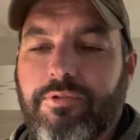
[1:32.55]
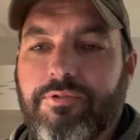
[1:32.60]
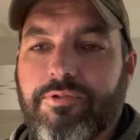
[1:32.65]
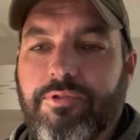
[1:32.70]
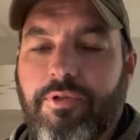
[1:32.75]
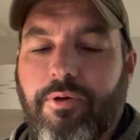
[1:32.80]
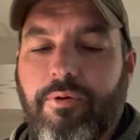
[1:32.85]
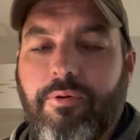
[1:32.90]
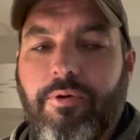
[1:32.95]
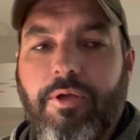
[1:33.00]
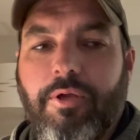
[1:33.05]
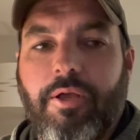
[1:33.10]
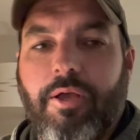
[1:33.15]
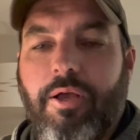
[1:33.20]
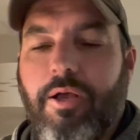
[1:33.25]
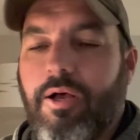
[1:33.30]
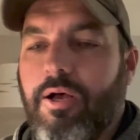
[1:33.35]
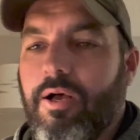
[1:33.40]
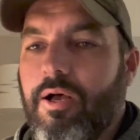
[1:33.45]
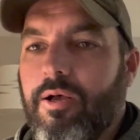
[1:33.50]
So
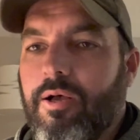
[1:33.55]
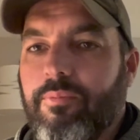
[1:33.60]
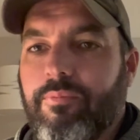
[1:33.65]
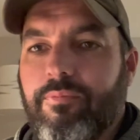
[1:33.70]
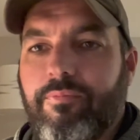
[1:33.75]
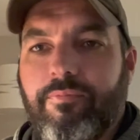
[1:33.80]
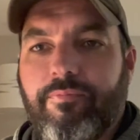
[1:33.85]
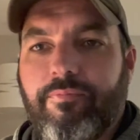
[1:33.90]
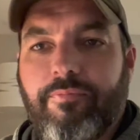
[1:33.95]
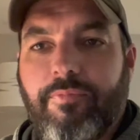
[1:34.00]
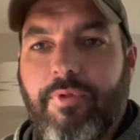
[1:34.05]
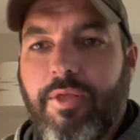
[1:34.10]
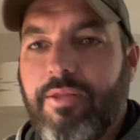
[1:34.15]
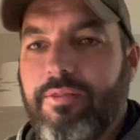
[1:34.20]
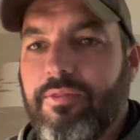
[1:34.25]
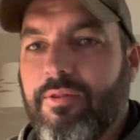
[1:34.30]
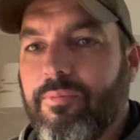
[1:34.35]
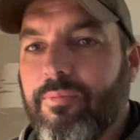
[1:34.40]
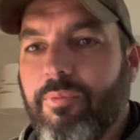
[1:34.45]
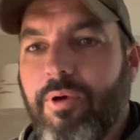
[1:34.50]
hit
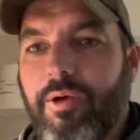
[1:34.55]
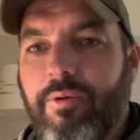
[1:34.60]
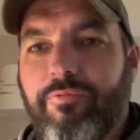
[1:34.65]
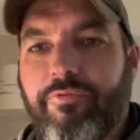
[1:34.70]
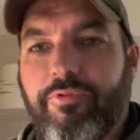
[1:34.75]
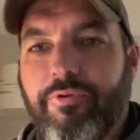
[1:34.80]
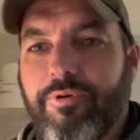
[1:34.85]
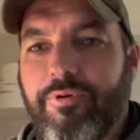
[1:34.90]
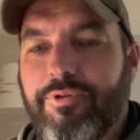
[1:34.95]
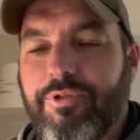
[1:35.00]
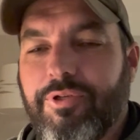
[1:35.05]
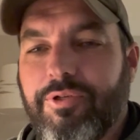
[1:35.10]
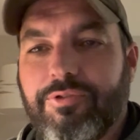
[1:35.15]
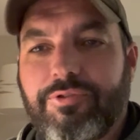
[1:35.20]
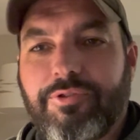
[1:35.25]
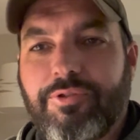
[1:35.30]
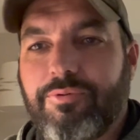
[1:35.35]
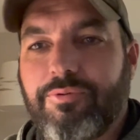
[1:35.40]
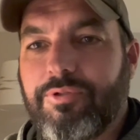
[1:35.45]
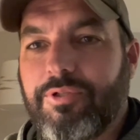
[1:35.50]
them up for your
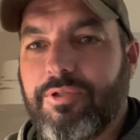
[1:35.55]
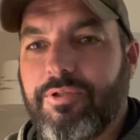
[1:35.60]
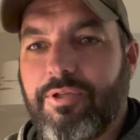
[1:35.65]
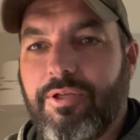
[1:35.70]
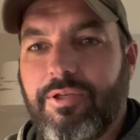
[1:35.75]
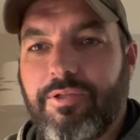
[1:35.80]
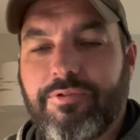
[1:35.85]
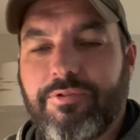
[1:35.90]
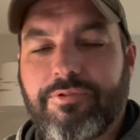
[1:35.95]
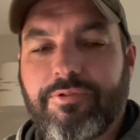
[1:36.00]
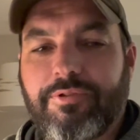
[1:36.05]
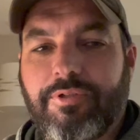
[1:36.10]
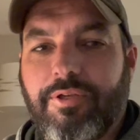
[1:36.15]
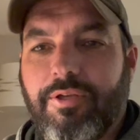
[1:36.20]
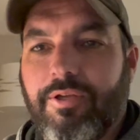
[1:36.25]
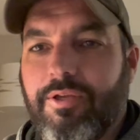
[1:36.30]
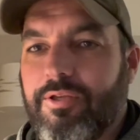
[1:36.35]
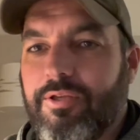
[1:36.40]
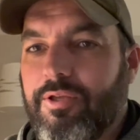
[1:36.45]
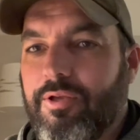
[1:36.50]
tuning needs.
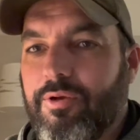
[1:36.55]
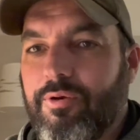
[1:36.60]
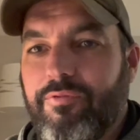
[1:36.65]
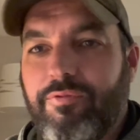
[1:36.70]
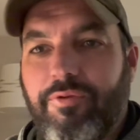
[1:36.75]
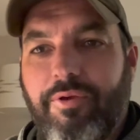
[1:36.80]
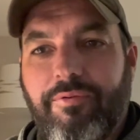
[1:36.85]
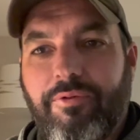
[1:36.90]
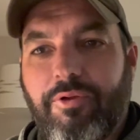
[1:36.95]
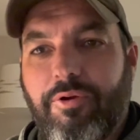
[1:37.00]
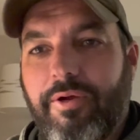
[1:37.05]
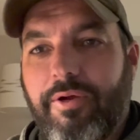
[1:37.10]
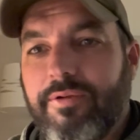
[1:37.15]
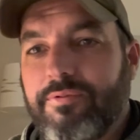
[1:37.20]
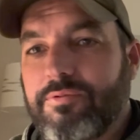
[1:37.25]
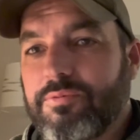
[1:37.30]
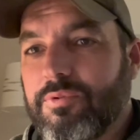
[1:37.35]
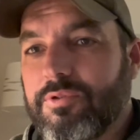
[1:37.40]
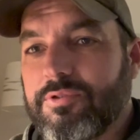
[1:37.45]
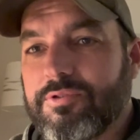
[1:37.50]
You know, if you have the
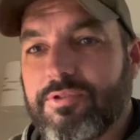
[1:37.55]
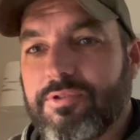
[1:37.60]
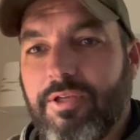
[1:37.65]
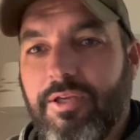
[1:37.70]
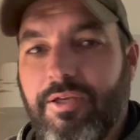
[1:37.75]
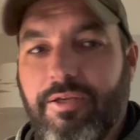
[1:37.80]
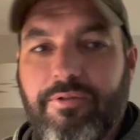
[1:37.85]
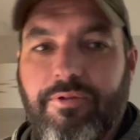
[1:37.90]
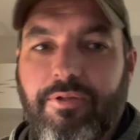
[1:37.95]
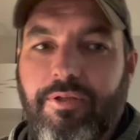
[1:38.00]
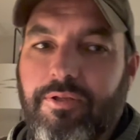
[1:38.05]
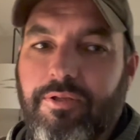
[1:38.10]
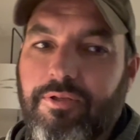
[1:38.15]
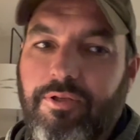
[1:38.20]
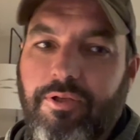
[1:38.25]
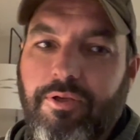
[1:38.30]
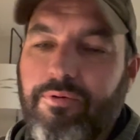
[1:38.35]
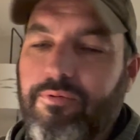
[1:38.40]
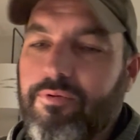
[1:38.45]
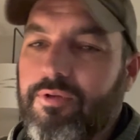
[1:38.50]
Craftsworks kit, he
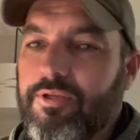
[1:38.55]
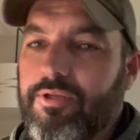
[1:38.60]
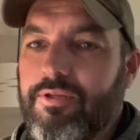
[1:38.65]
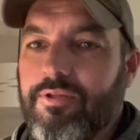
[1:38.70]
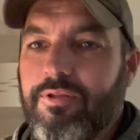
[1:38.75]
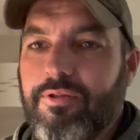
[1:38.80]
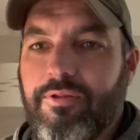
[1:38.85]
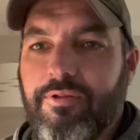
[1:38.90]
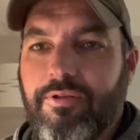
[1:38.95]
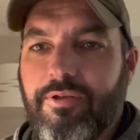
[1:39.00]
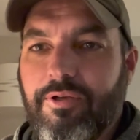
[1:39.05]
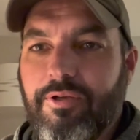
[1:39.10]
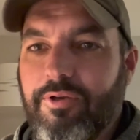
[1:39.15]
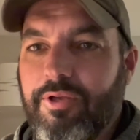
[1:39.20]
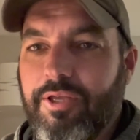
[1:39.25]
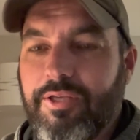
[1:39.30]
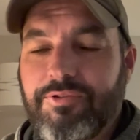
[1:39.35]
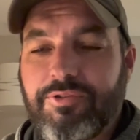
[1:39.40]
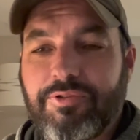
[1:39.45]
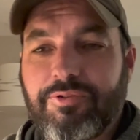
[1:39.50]

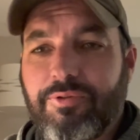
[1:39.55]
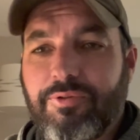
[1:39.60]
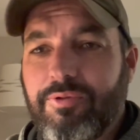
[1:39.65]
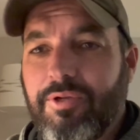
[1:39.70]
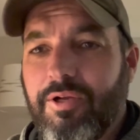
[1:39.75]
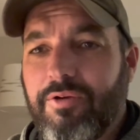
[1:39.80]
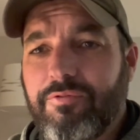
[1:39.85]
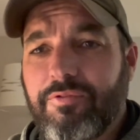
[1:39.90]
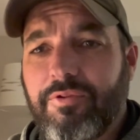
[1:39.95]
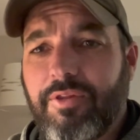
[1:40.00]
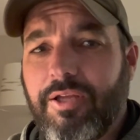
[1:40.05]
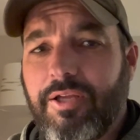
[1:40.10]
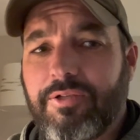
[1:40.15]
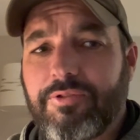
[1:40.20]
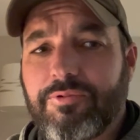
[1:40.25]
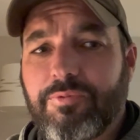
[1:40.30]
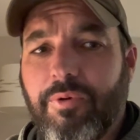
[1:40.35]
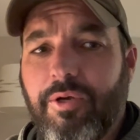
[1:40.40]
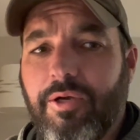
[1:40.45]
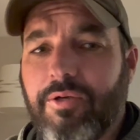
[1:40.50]
has a tune out for that
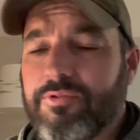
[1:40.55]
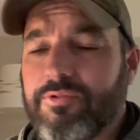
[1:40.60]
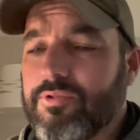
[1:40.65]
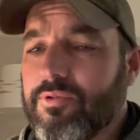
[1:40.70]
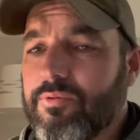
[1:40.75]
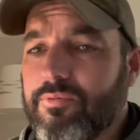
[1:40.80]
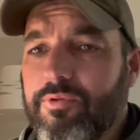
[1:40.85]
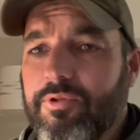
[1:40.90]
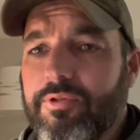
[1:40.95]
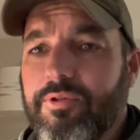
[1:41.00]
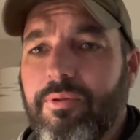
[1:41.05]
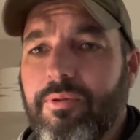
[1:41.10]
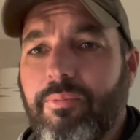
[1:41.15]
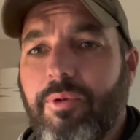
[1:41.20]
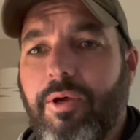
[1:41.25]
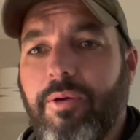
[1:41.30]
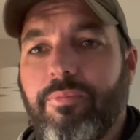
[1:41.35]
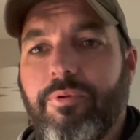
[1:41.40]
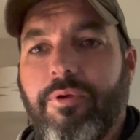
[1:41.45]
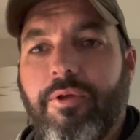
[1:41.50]
as well. So look them
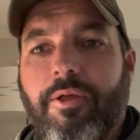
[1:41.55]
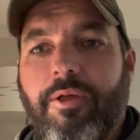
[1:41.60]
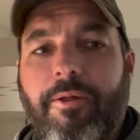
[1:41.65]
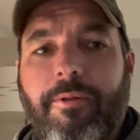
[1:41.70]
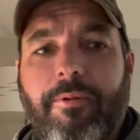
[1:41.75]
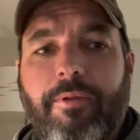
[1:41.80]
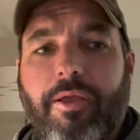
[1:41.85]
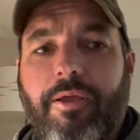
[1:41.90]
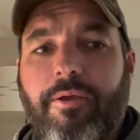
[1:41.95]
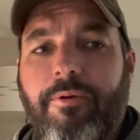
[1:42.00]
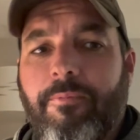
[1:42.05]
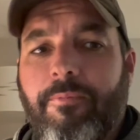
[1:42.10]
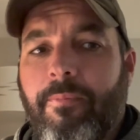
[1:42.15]
up. Okay.